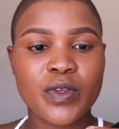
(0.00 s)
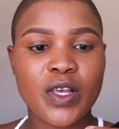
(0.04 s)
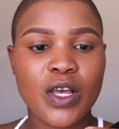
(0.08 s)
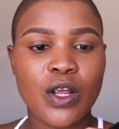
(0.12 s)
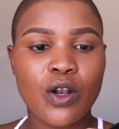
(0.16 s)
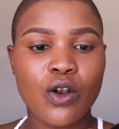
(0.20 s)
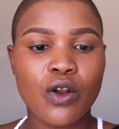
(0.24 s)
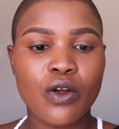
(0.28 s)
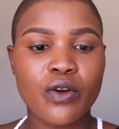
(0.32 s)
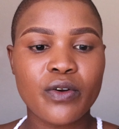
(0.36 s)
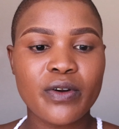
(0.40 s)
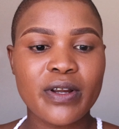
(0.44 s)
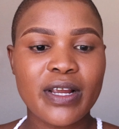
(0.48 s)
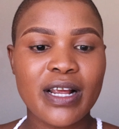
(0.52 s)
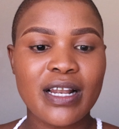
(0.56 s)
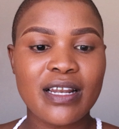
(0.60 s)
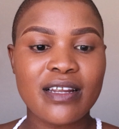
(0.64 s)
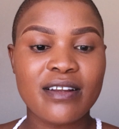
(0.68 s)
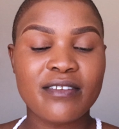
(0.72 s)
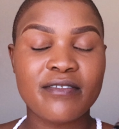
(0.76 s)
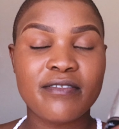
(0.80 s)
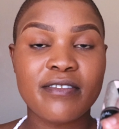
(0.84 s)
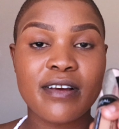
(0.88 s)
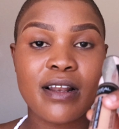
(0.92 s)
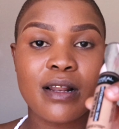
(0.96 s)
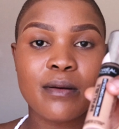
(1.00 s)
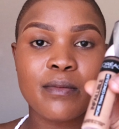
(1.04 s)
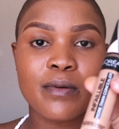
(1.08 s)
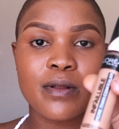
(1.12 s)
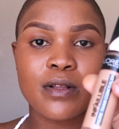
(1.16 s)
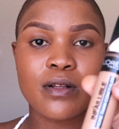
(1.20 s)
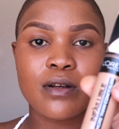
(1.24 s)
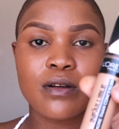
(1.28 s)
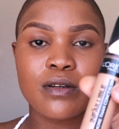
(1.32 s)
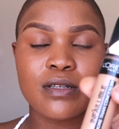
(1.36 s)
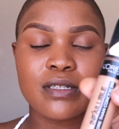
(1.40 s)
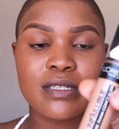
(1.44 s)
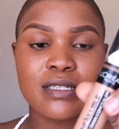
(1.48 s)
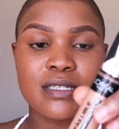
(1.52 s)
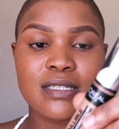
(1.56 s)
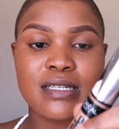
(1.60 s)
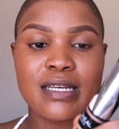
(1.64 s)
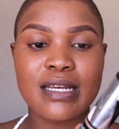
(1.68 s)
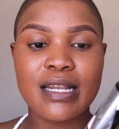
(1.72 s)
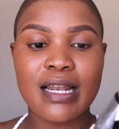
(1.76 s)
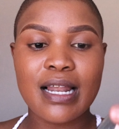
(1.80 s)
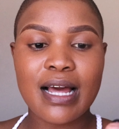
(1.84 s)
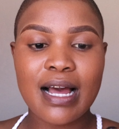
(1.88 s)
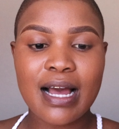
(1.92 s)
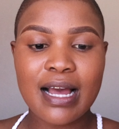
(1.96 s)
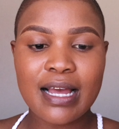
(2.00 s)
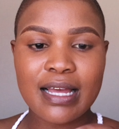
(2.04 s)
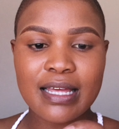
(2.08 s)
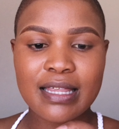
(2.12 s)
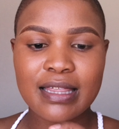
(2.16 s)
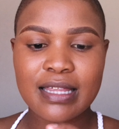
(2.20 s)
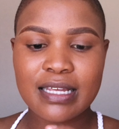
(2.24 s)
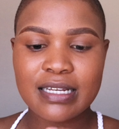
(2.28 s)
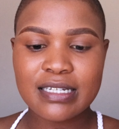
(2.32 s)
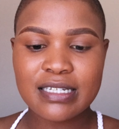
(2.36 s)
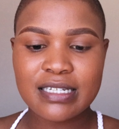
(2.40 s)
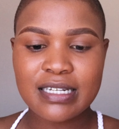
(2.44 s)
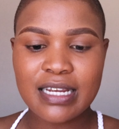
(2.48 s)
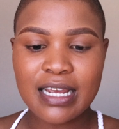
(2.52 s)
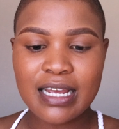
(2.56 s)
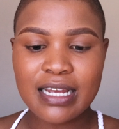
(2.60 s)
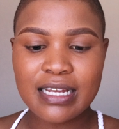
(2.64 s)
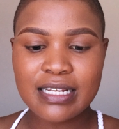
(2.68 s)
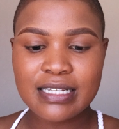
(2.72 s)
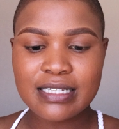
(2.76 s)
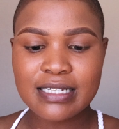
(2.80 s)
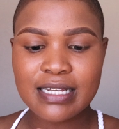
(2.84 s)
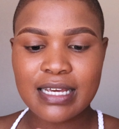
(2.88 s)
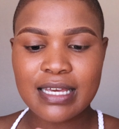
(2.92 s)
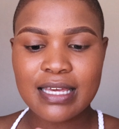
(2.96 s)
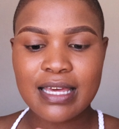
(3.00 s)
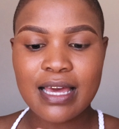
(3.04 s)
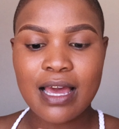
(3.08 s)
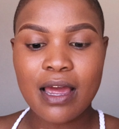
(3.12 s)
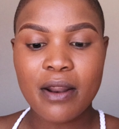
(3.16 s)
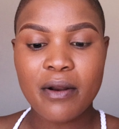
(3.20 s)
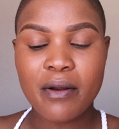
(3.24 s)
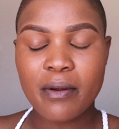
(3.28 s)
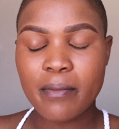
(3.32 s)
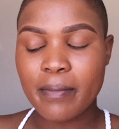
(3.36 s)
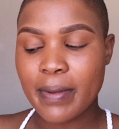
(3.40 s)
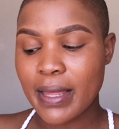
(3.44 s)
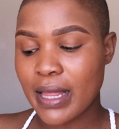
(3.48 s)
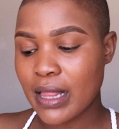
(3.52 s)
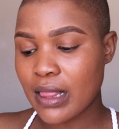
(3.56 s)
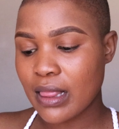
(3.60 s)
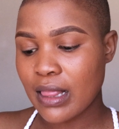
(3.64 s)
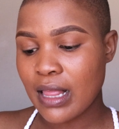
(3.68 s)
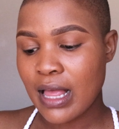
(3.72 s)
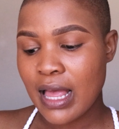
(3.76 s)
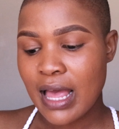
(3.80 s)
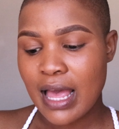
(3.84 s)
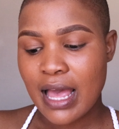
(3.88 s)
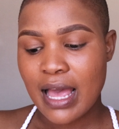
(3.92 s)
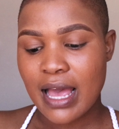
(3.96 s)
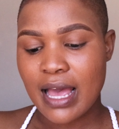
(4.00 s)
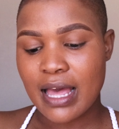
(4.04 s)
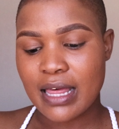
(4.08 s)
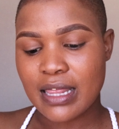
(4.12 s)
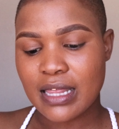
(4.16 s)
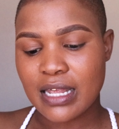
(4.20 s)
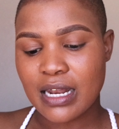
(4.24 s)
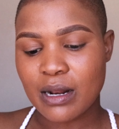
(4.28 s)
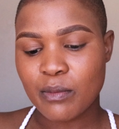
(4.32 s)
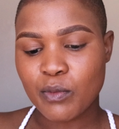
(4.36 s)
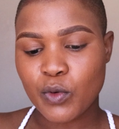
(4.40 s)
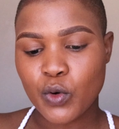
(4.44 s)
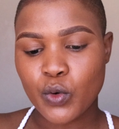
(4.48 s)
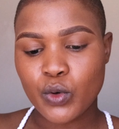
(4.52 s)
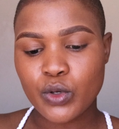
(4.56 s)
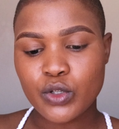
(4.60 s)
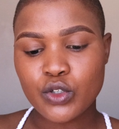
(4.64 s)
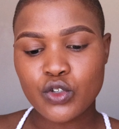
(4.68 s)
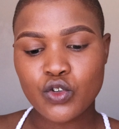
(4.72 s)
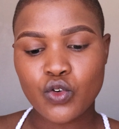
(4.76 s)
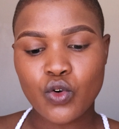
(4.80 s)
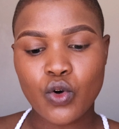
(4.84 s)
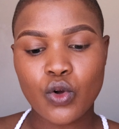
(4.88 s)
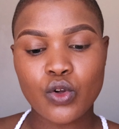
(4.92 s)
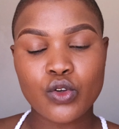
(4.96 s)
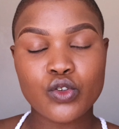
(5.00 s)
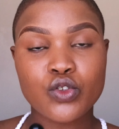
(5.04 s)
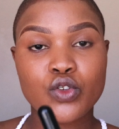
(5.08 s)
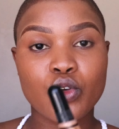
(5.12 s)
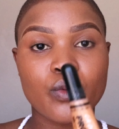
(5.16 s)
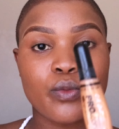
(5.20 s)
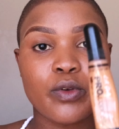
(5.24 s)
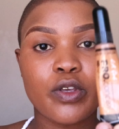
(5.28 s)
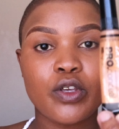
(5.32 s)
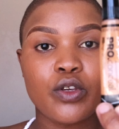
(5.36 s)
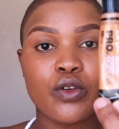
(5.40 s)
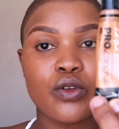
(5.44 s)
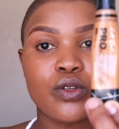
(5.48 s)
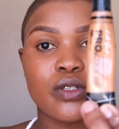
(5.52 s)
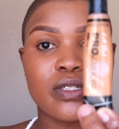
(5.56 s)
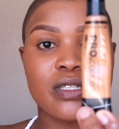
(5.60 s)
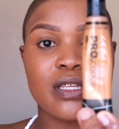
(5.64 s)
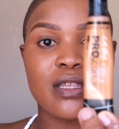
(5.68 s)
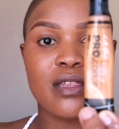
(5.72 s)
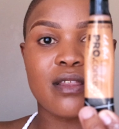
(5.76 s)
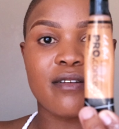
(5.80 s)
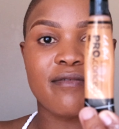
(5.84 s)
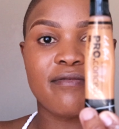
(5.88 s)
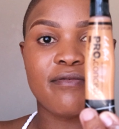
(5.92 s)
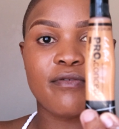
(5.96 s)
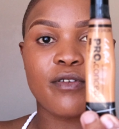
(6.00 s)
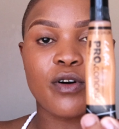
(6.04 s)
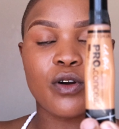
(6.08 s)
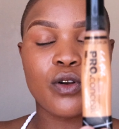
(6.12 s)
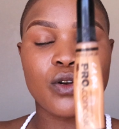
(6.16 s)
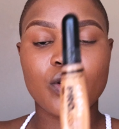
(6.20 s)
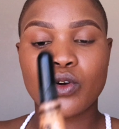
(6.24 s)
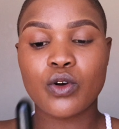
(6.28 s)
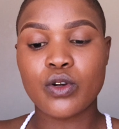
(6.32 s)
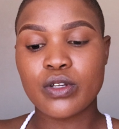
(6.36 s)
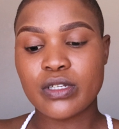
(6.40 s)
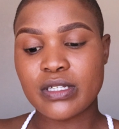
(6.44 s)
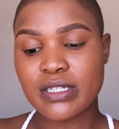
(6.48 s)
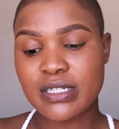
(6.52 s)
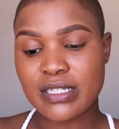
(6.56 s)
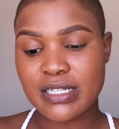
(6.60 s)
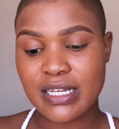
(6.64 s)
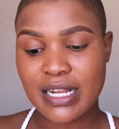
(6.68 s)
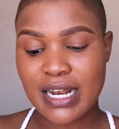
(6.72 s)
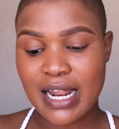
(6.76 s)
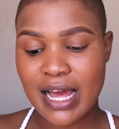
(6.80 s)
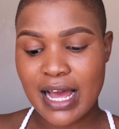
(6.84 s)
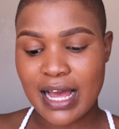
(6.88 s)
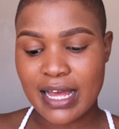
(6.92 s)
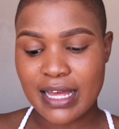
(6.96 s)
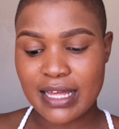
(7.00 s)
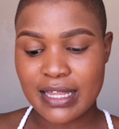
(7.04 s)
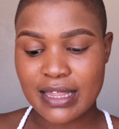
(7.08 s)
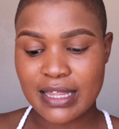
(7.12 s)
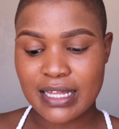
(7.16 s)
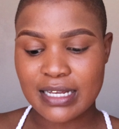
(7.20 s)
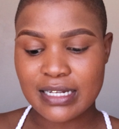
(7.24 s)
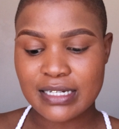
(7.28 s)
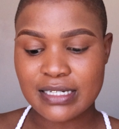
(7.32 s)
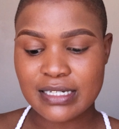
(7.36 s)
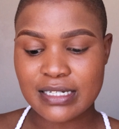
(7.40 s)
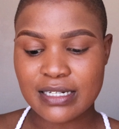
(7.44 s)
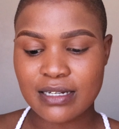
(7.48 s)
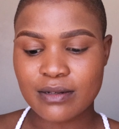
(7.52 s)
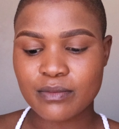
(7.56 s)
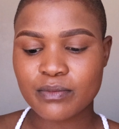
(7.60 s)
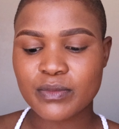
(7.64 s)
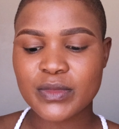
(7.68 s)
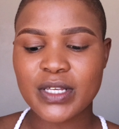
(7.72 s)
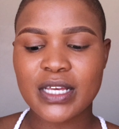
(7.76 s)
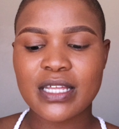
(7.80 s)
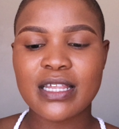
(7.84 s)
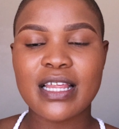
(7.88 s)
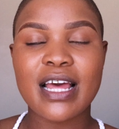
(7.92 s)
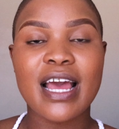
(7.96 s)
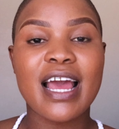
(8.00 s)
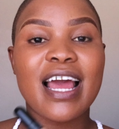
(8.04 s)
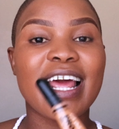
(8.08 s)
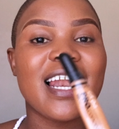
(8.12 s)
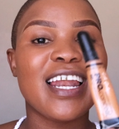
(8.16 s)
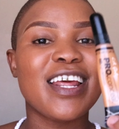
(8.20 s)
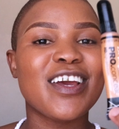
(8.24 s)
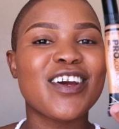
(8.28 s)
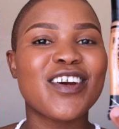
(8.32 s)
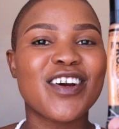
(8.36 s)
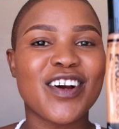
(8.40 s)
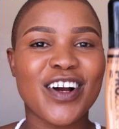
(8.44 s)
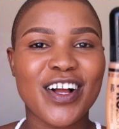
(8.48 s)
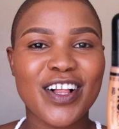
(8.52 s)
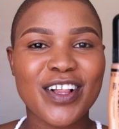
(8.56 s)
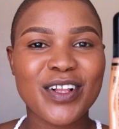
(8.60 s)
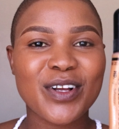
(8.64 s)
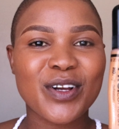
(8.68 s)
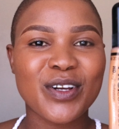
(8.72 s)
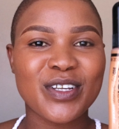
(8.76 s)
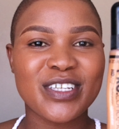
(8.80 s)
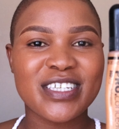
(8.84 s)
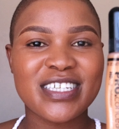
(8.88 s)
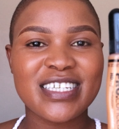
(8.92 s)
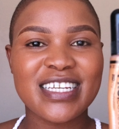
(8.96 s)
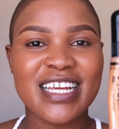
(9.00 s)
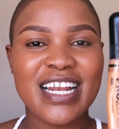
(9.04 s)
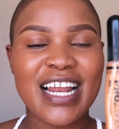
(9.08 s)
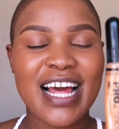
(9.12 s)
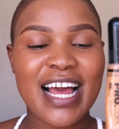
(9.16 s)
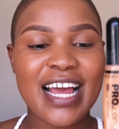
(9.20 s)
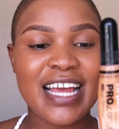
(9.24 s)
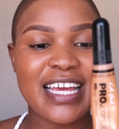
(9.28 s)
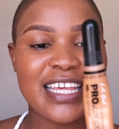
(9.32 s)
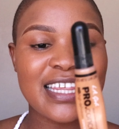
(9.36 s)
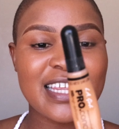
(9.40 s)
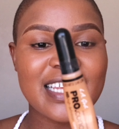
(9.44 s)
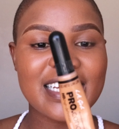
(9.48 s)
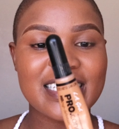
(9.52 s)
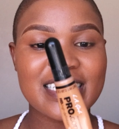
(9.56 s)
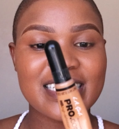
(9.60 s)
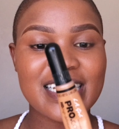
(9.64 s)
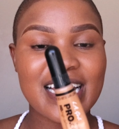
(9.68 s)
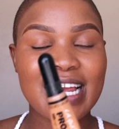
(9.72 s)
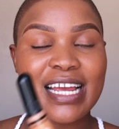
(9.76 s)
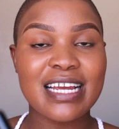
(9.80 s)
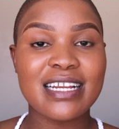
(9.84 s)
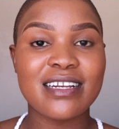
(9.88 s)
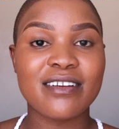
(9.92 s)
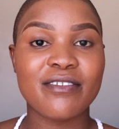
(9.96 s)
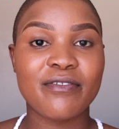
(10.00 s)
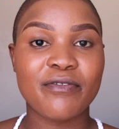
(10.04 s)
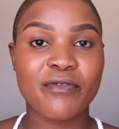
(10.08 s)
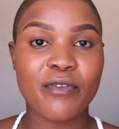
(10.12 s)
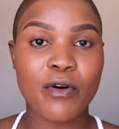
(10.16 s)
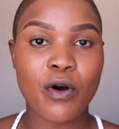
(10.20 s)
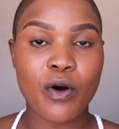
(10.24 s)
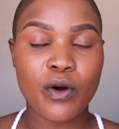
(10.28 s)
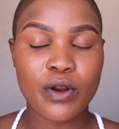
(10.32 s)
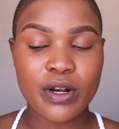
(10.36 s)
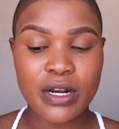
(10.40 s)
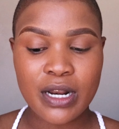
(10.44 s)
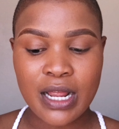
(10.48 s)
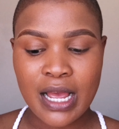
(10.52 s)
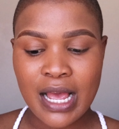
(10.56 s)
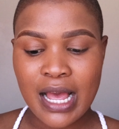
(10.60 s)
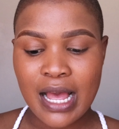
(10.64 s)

L'Oreal Infallible Concealer in the shade Caramel and then I'm going to also be using the Fawn Concealer in the the LA Girl concealer in the shade Fawn.